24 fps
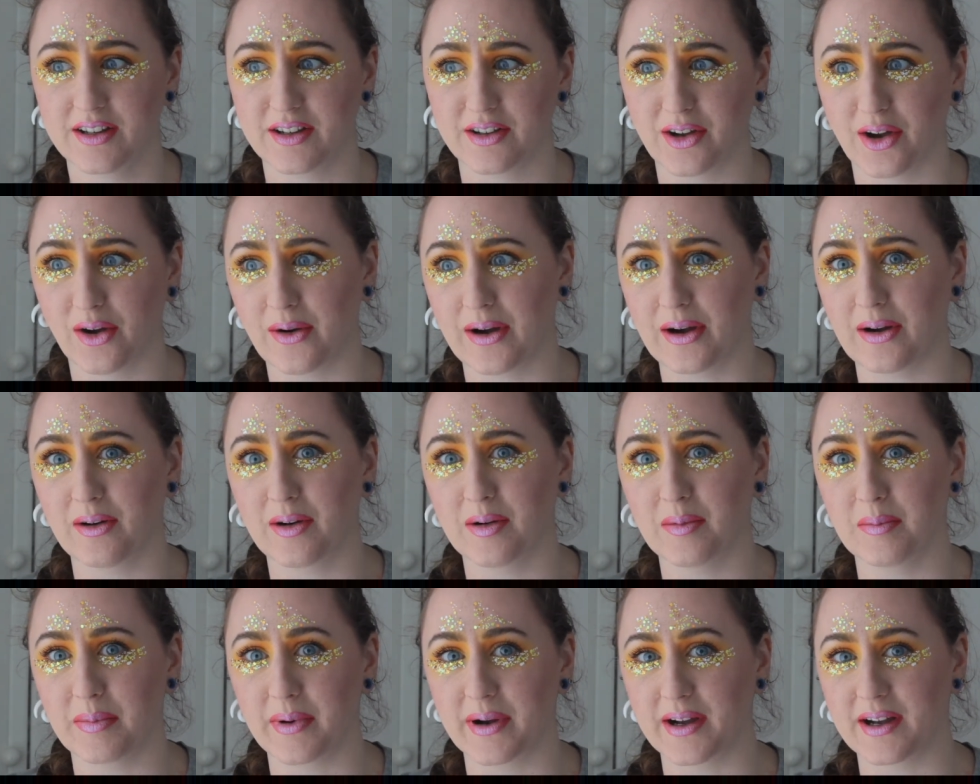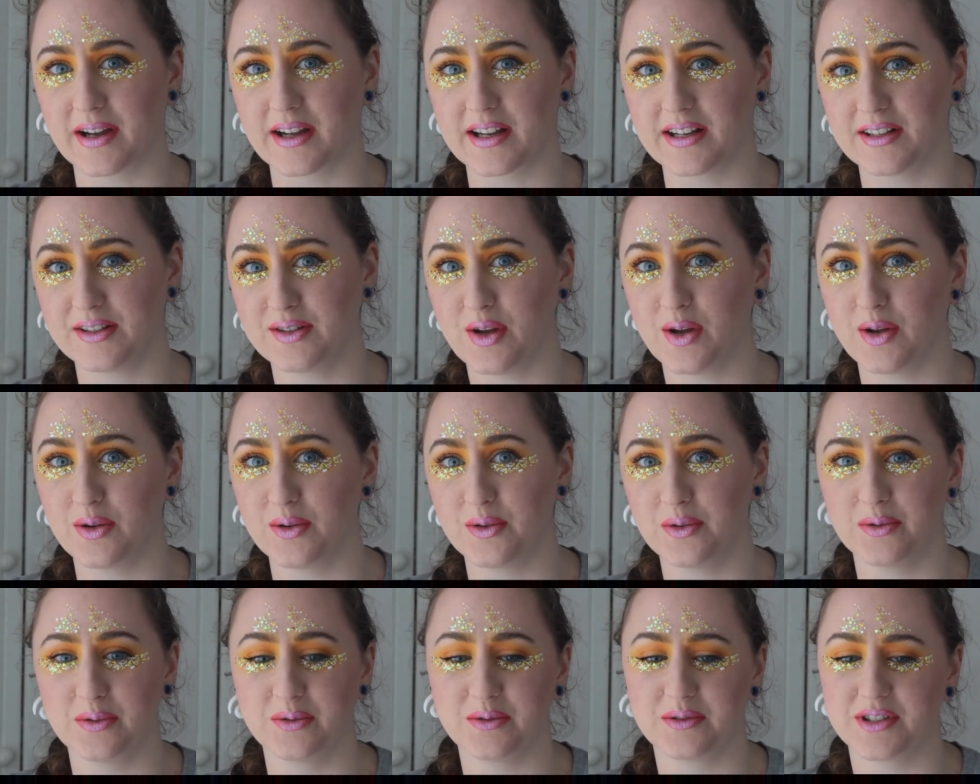go out and buy
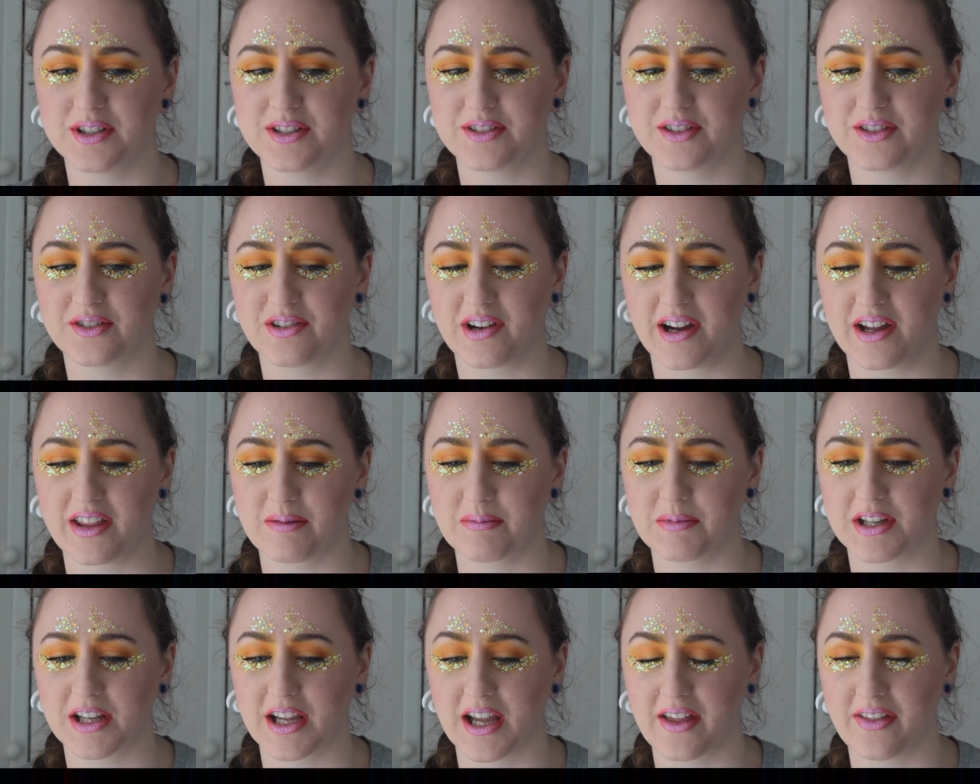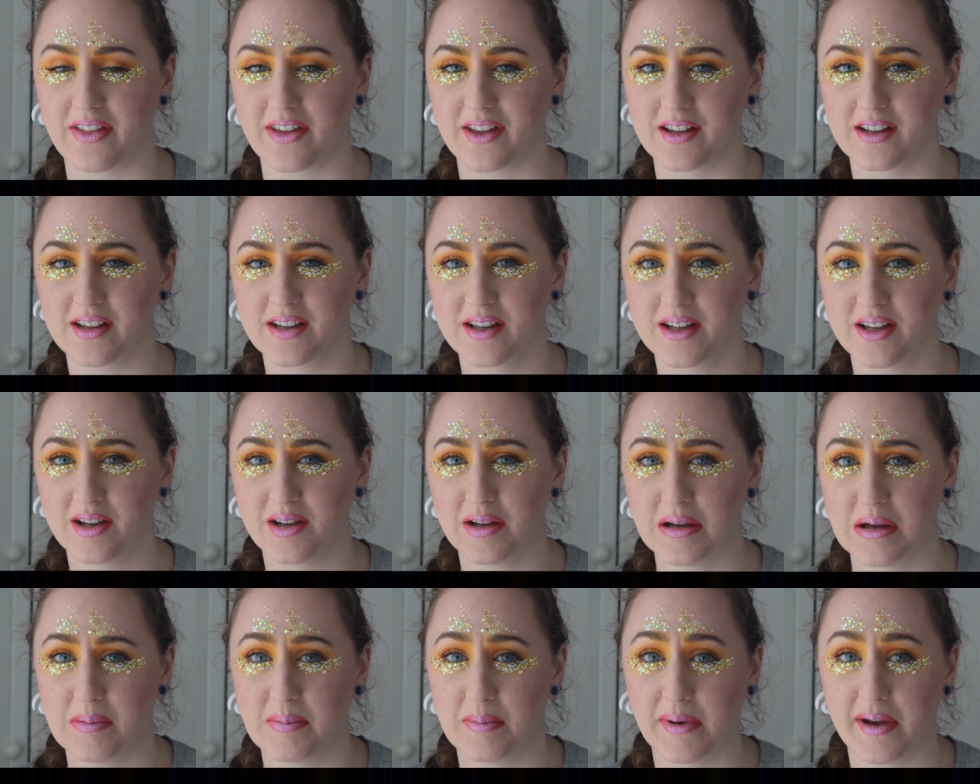2 just to try them together,
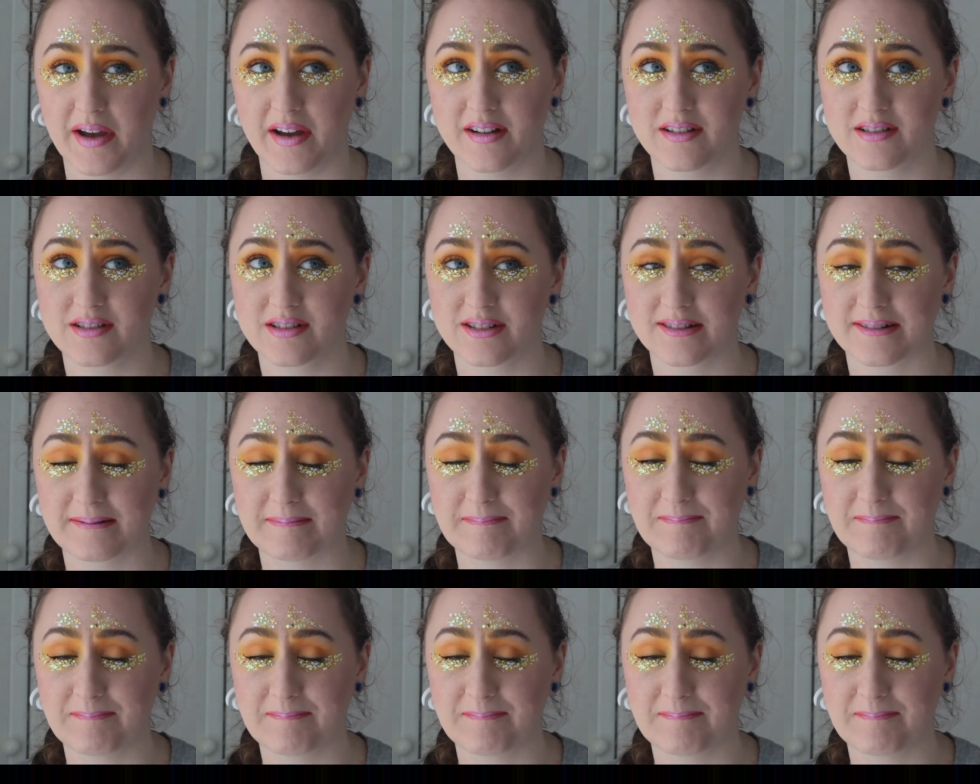but